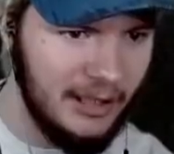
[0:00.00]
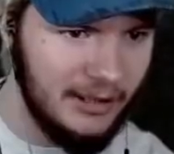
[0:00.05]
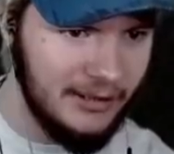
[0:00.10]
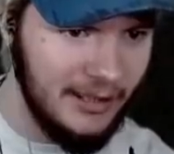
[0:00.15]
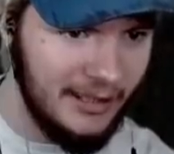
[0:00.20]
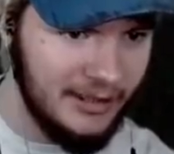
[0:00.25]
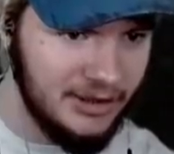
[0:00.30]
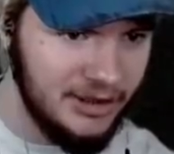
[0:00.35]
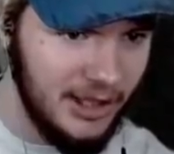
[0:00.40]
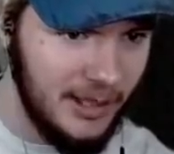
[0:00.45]
at
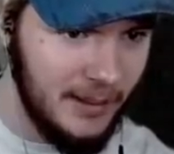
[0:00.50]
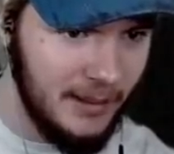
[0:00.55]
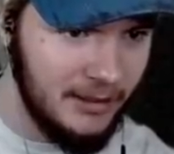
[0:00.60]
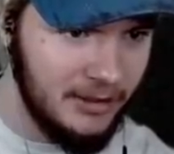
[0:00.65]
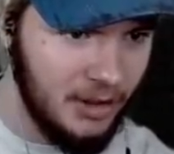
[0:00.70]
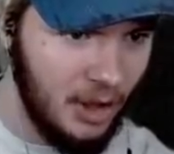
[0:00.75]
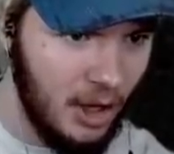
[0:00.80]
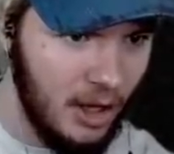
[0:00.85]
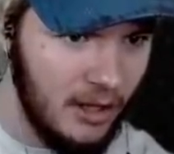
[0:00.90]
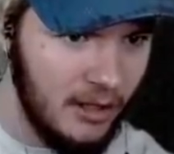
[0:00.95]
that shit in the
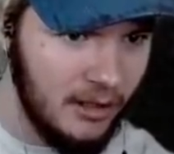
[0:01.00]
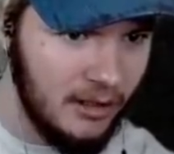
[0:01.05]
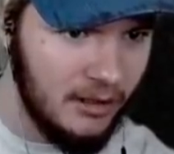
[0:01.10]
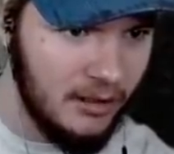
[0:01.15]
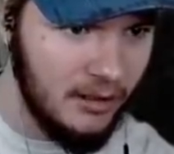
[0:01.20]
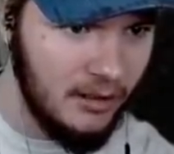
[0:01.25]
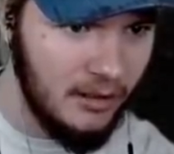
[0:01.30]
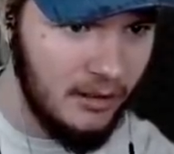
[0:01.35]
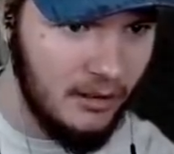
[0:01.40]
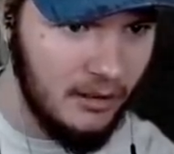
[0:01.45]
dark.
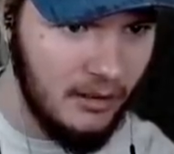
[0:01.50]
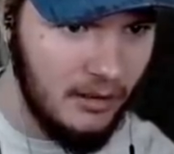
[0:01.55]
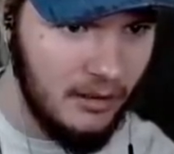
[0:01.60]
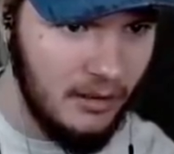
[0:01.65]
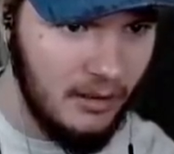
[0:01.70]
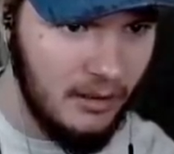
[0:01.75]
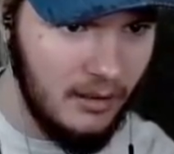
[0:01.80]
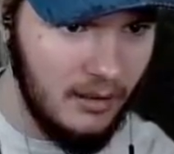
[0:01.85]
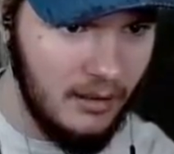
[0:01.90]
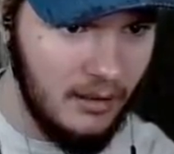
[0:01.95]

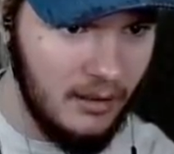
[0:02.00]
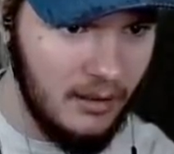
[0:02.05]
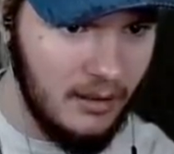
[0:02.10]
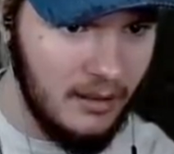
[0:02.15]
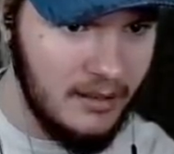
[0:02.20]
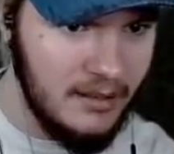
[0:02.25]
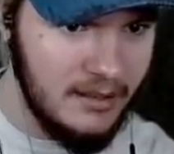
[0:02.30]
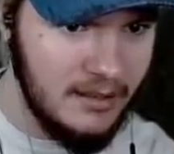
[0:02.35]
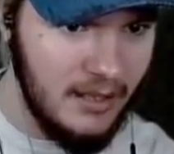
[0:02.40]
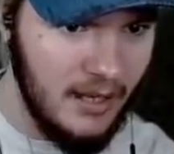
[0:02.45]
Cause